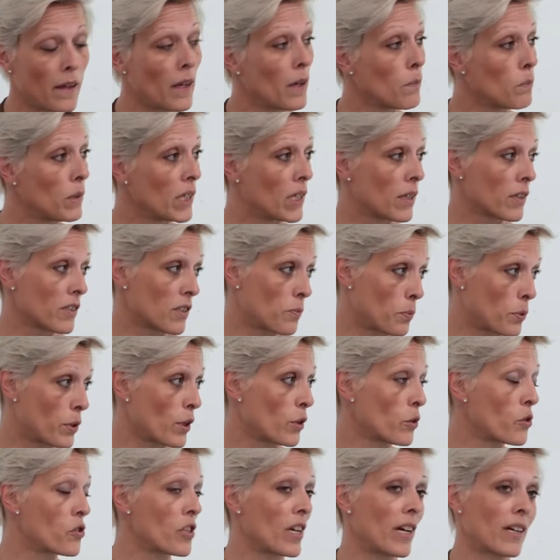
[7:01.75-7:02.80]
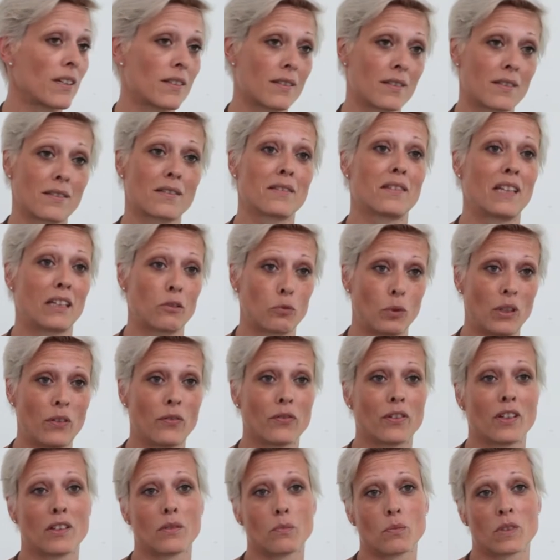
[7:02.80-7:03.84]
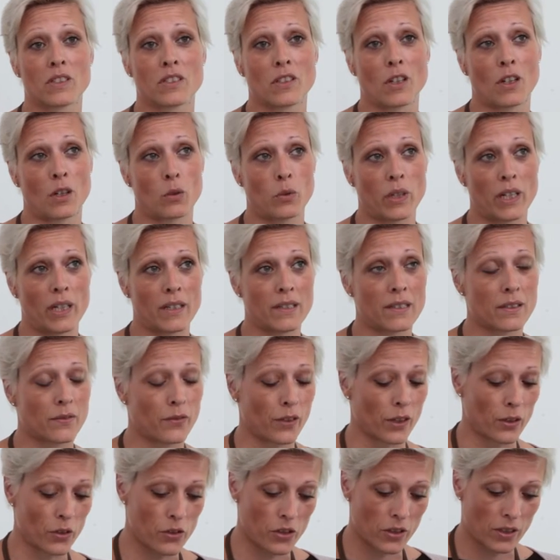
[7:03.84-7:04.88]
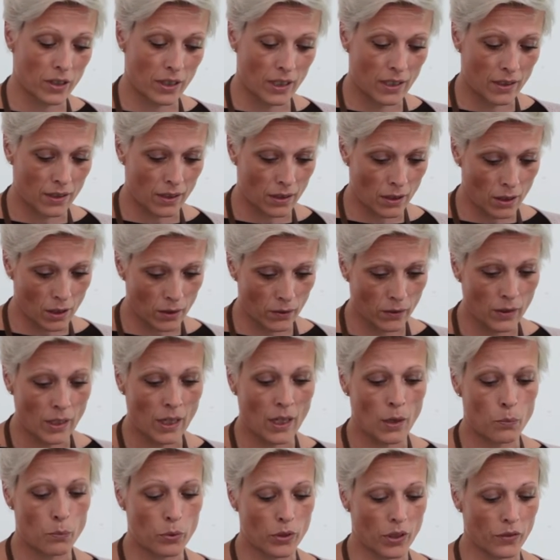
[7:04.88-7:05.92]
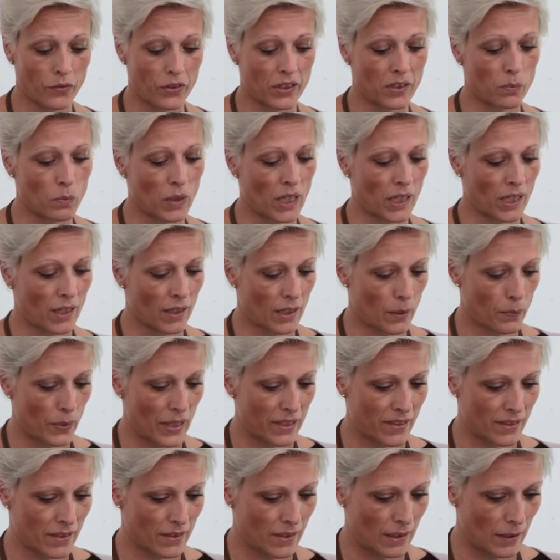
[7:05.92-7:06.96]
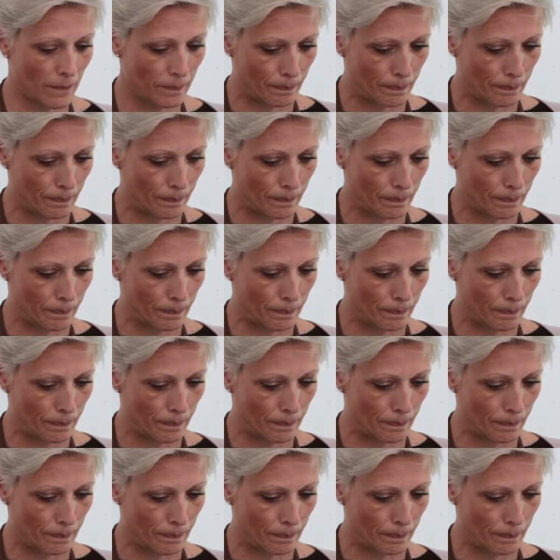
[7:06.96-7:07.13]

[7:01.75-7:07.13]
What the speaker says: because projects that we fund must always function in a non-profit-making capacity.